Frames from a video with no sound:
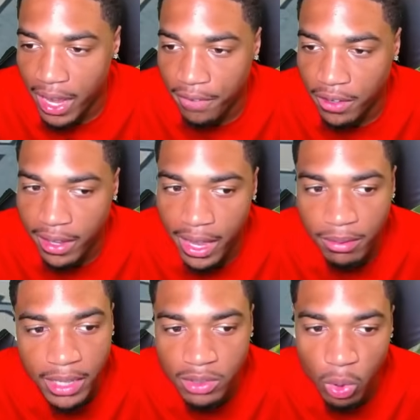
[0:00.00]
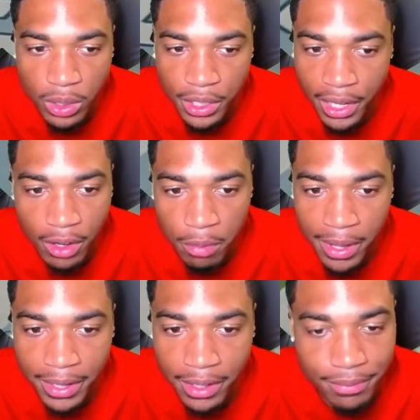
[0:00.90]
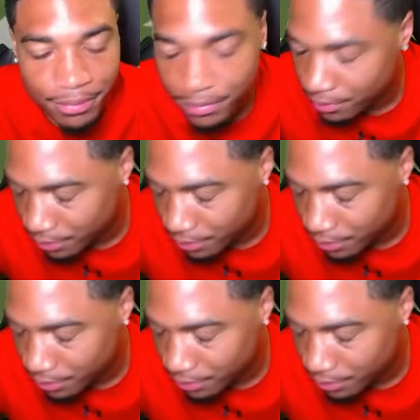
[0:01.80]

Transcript: I ain't for the cap. They scored again. Oh, my God.